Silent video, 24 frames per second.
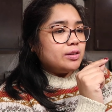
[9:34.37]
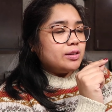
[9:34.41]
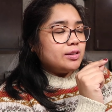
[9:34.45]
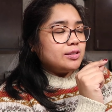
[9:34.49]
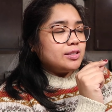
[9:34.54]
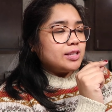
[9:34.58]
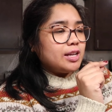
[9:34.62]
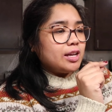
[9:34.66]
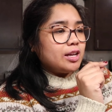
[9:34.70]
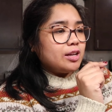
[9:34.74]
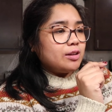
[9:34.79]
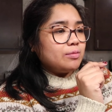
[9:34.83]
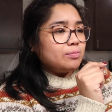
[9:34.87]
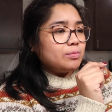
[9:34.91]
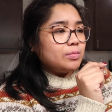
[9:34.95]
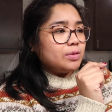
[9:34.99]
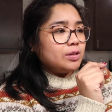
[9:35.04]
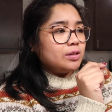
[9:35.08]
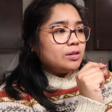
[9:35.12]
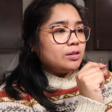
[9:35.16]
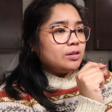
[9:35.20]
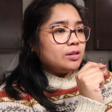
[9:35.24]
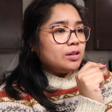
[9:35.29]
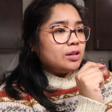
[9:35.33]

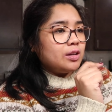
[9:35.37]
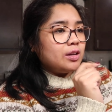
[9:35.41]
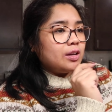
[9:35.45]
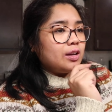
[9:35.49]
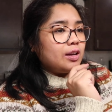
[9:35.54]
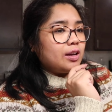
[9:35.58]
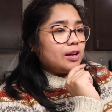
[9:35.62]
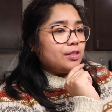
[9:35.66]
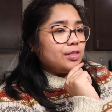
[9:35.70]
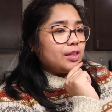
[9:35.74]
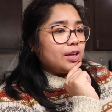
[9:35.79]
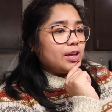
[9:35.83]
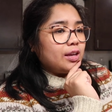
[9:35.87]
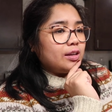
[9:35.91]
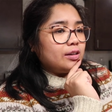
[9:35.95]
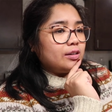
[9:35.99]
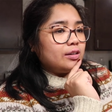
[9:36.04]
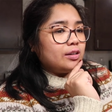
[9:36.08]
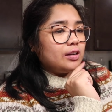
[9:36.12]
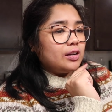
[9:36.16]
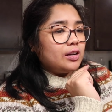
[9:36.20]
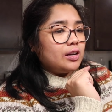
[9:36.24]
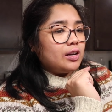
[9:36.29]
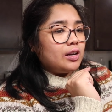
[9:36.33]
exam and
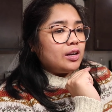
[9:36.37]
then